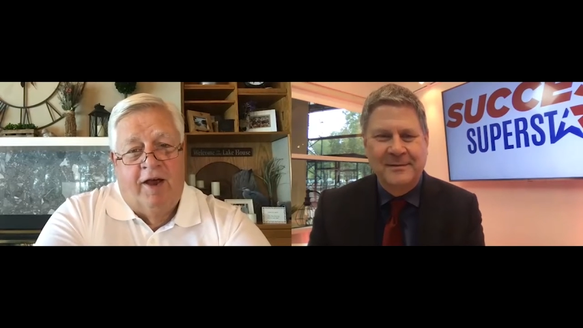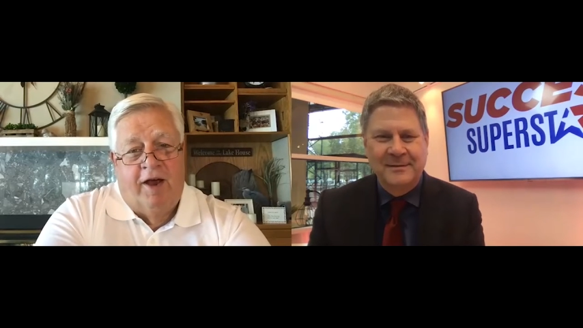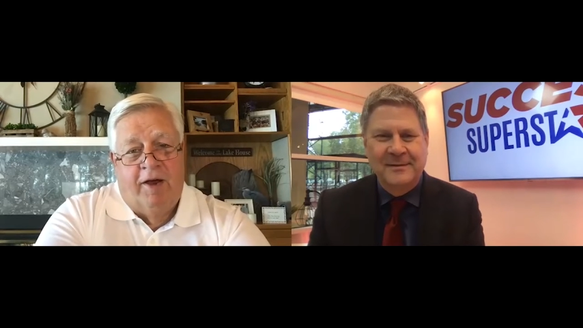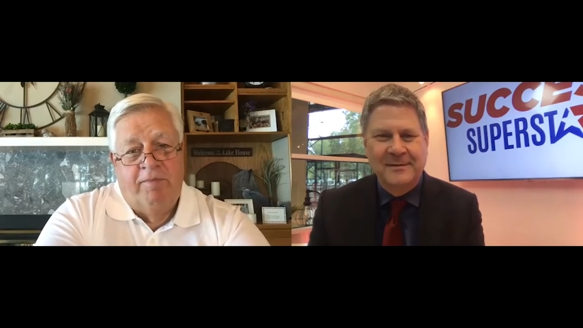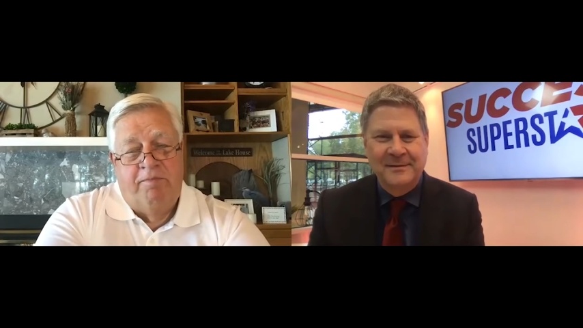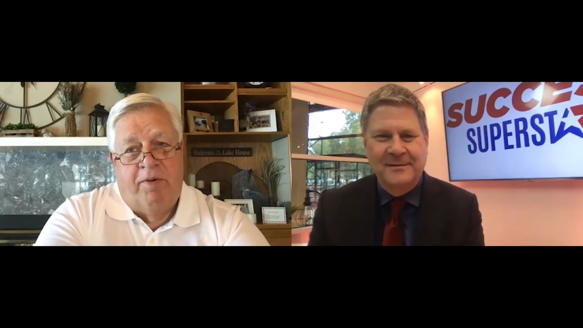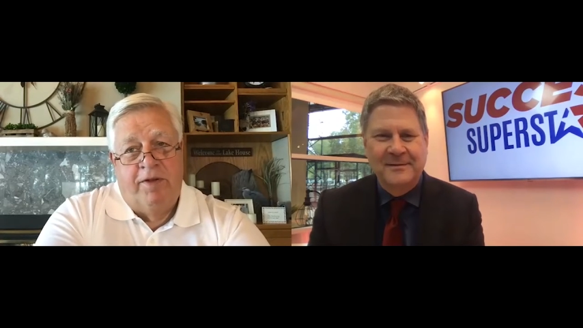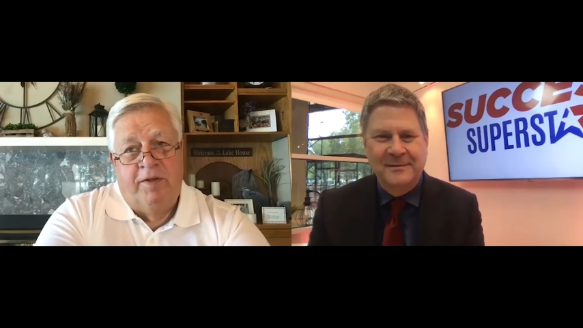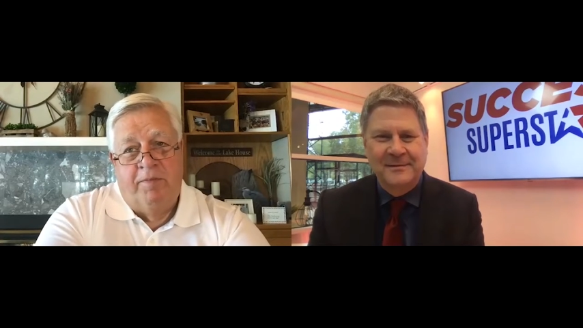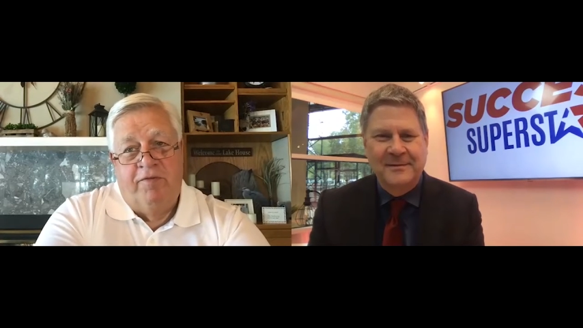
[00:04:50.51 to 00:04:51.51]
Speaker 1: Um,
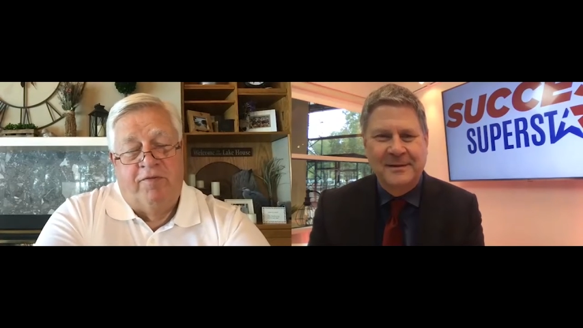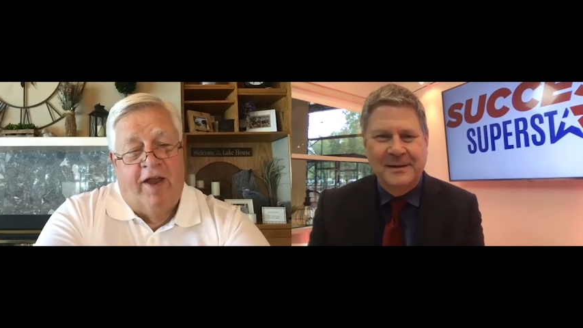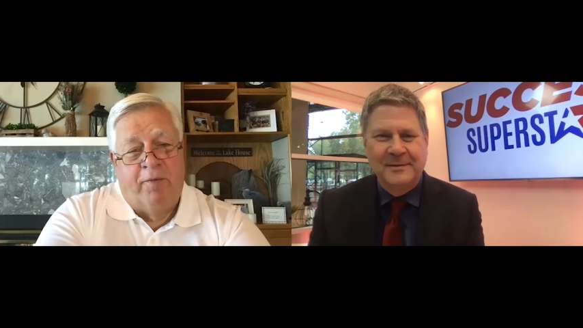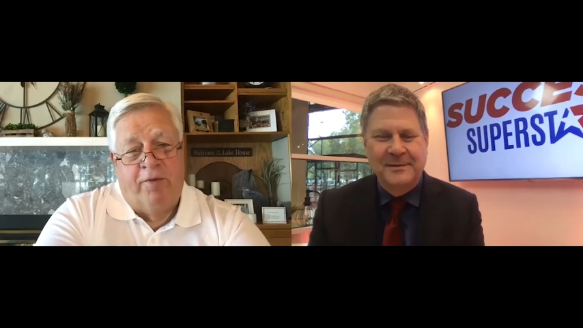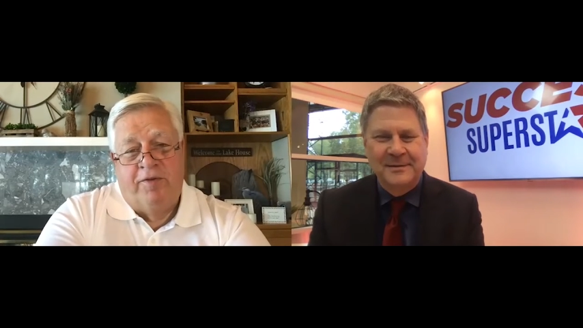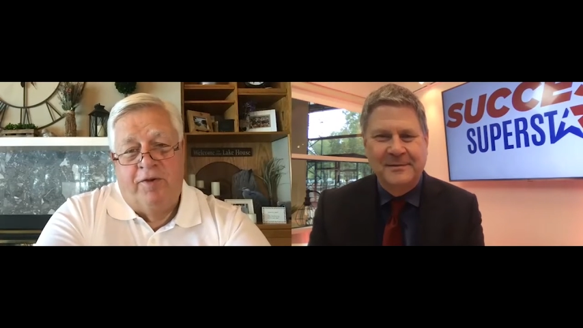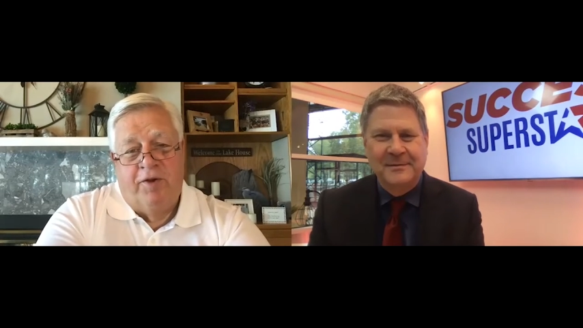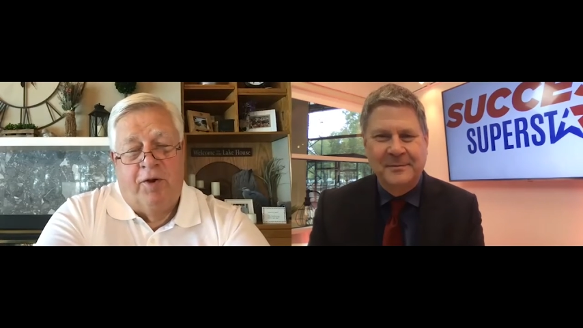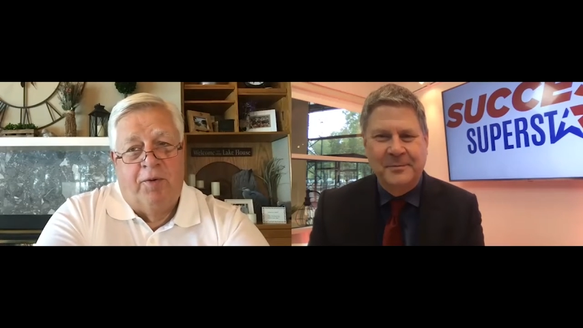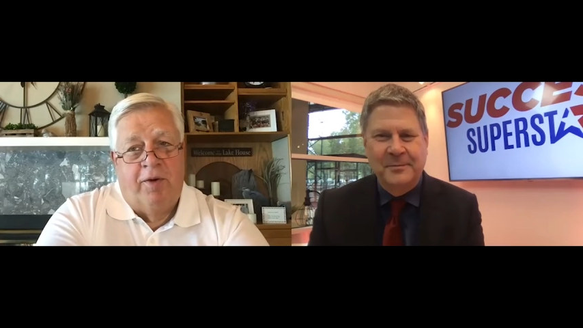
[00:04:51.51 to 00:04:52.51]
but to be frank with you,
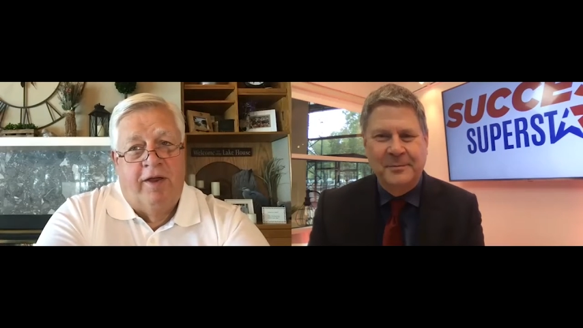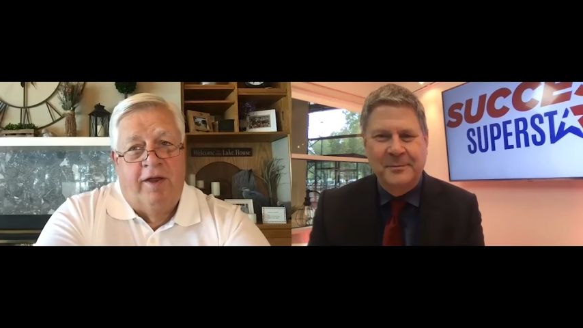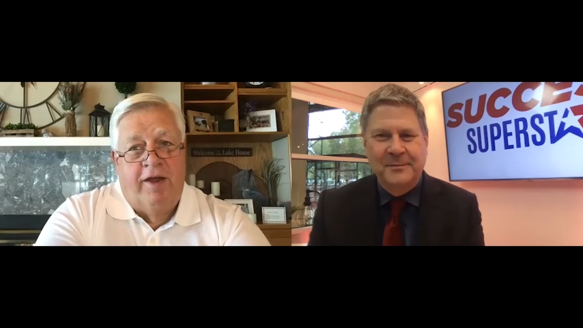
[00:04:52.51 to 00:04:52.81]
you know,